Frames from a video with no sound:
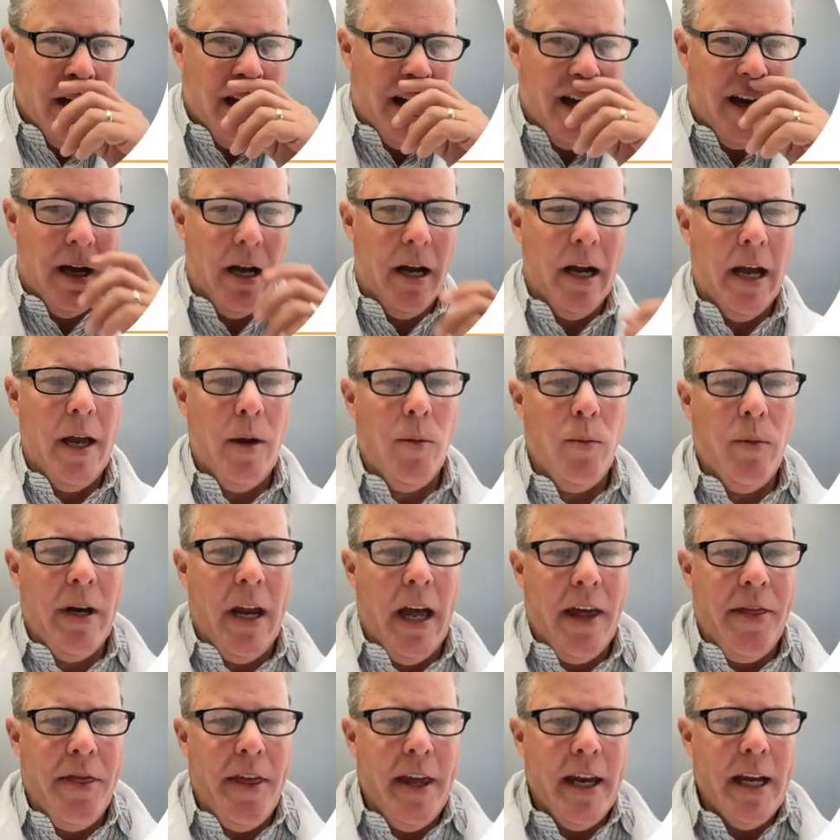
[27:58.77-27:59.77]
And when
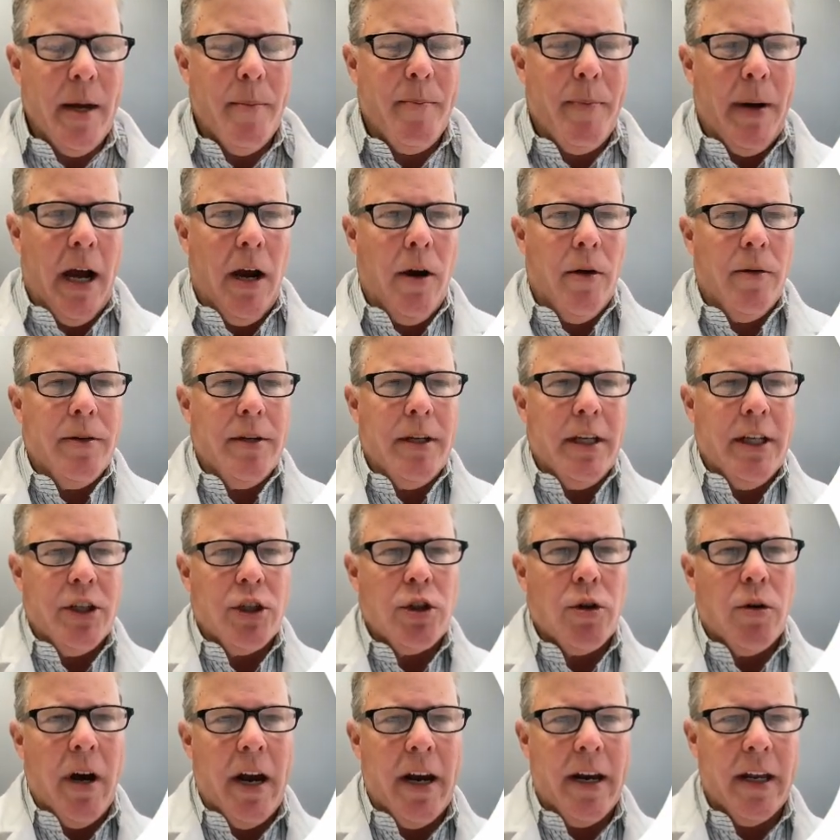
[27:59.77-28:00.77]
I think about these
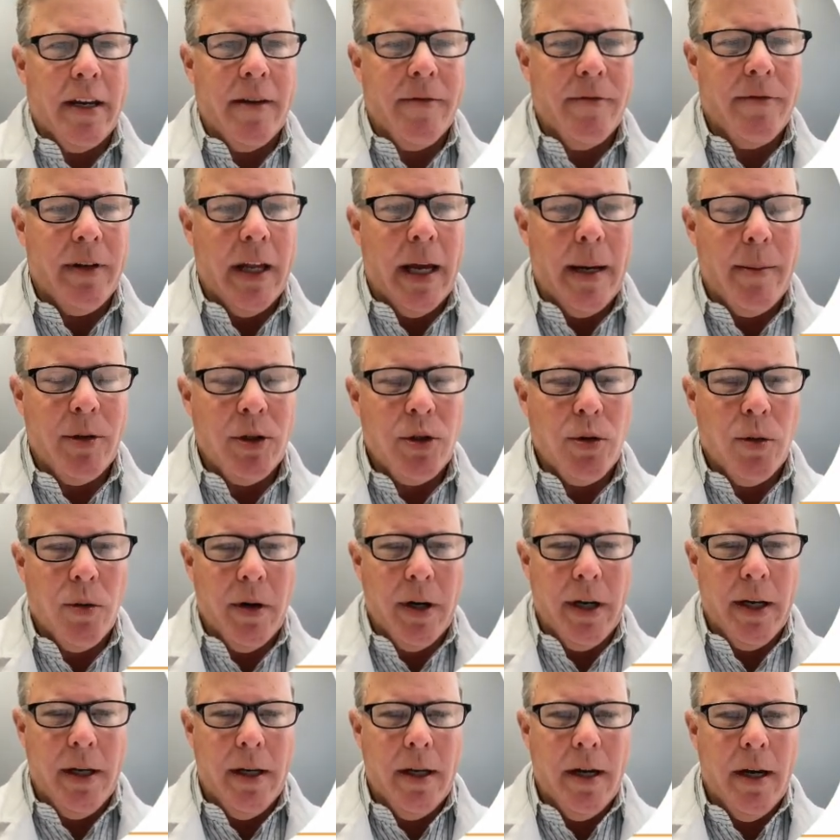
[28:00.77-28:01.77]
chronic
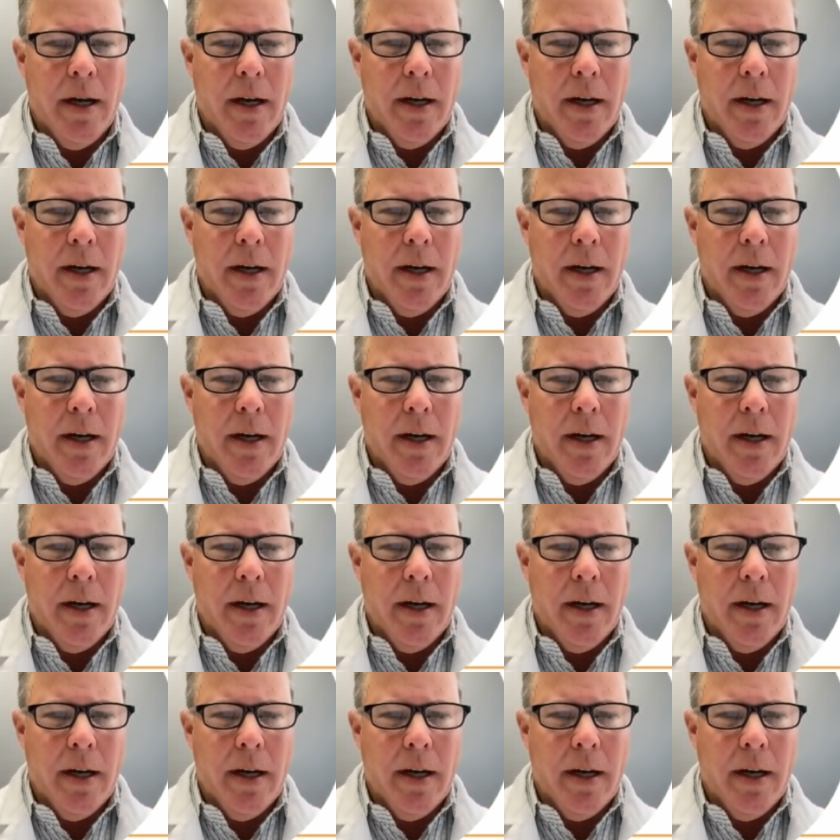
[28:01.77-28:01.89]
inflammatory